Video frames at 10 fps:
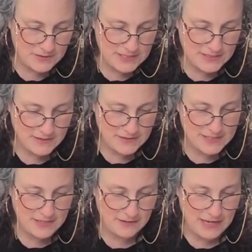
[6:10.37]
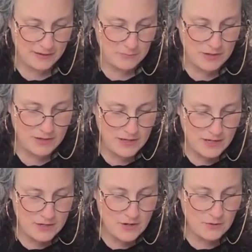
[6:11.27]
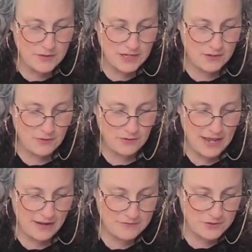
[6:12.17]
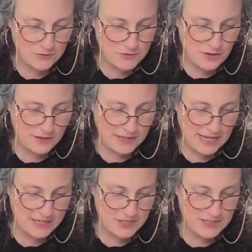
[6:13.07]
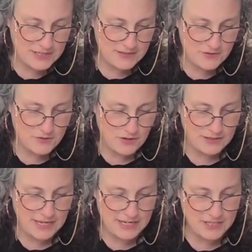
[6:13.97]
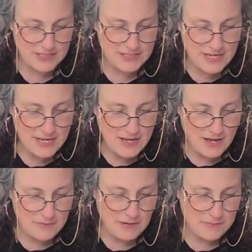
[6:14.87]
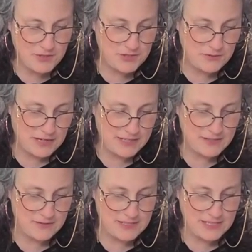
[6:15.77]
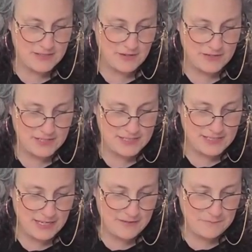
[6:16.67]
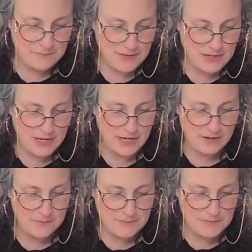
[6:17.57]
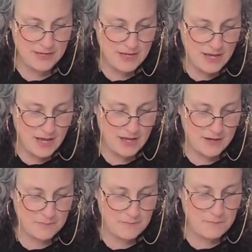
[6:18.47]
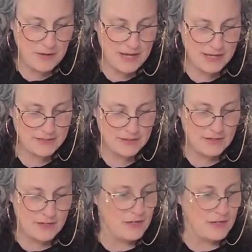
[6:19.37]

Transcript: so it's easier to see on camera. Know that you don't have to draw the edges, draw on the edges. I'm just doing it so it's easier to see here. But